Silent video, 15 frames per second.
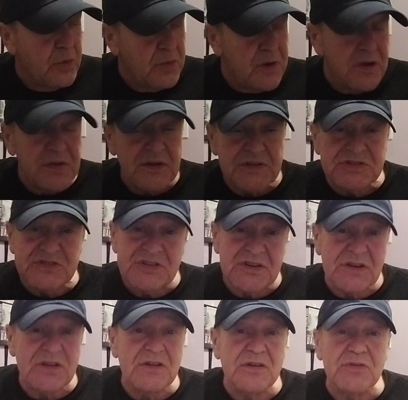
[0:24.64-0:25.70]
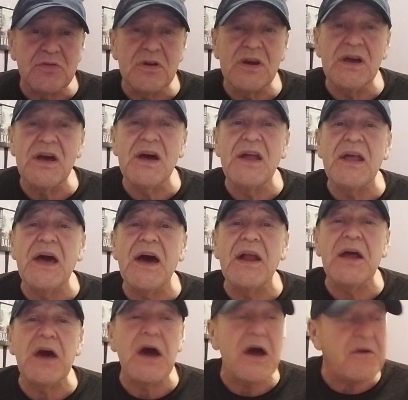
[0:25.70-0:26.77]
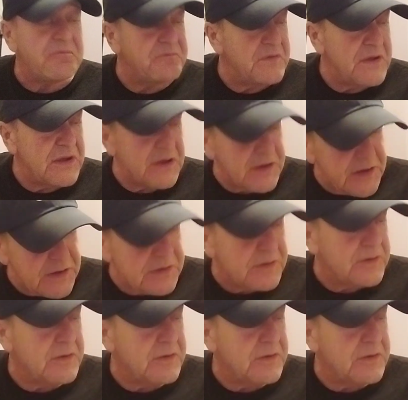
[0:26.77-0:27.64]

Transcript: with our children at our feet.